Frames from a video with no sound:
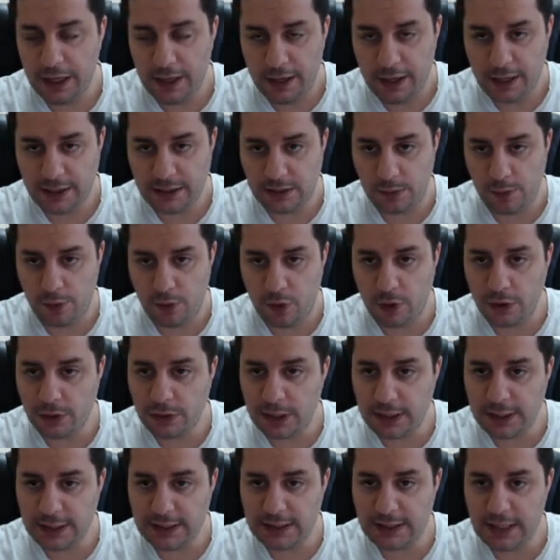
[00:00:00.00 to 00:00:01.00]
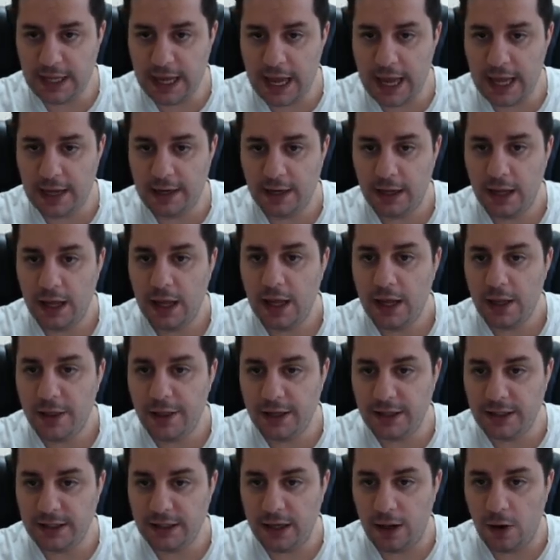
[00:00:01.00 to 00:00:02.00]
It's important to understand
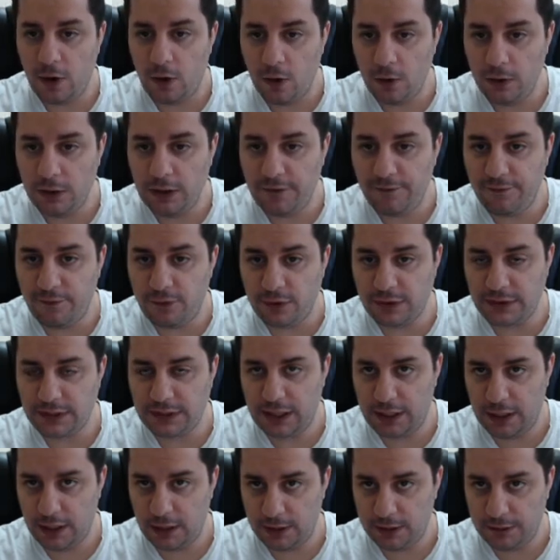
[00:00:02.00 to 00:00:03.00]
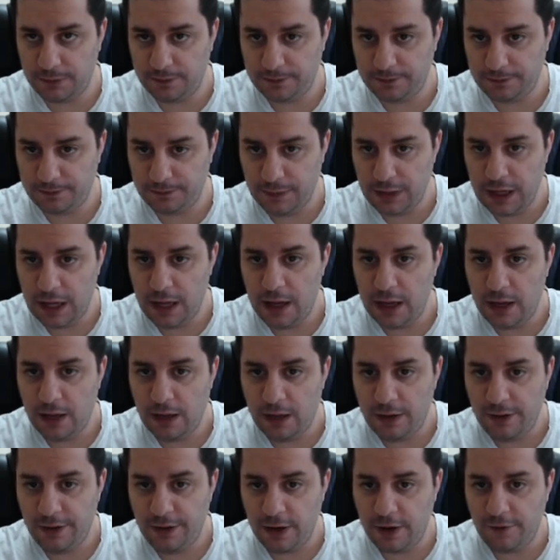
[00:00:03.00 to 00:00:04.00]
that only for skill.
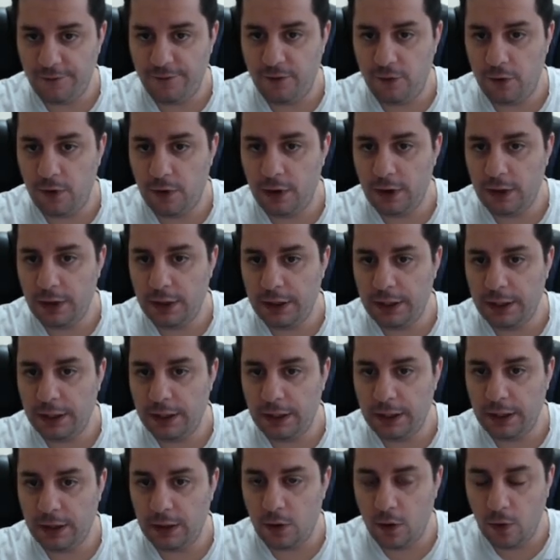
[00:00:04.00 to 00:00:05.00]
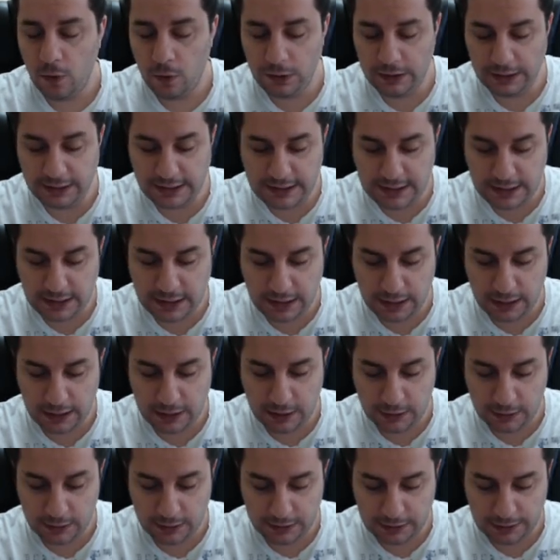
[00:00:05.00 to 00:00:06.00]
Therefore, only
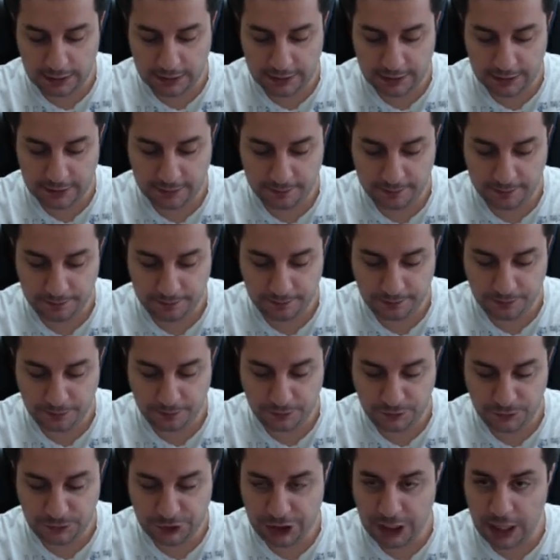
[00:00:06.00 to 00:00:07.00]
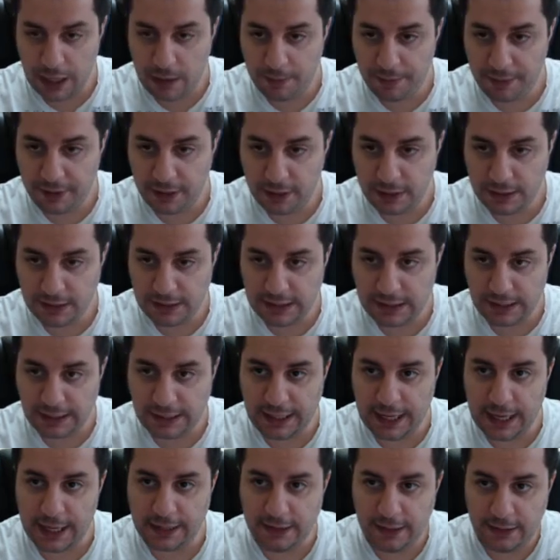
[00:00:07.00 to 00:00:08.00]
skill champions
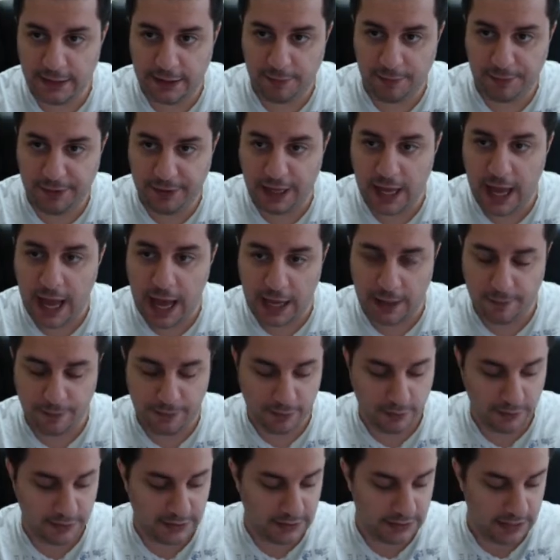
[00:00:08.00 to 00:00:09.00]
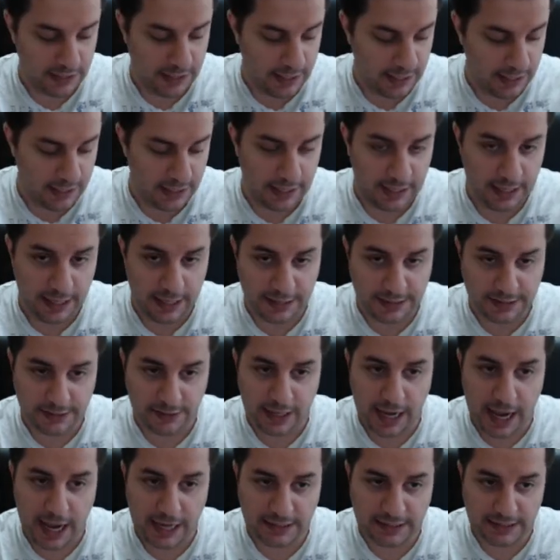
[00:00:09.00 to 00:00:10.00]
get the PI boost, as you
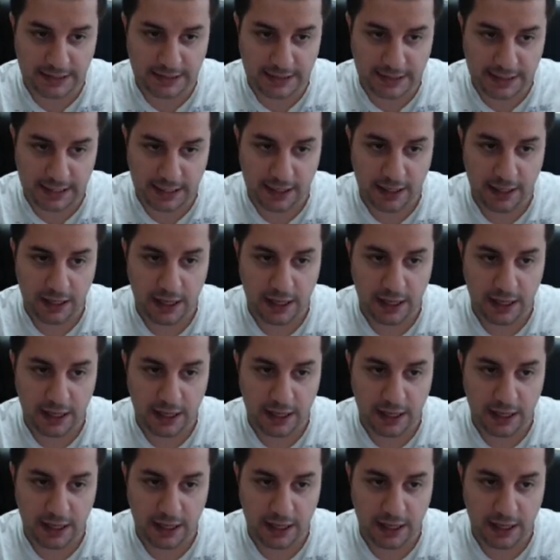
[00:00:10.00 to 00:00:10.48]
guys can see.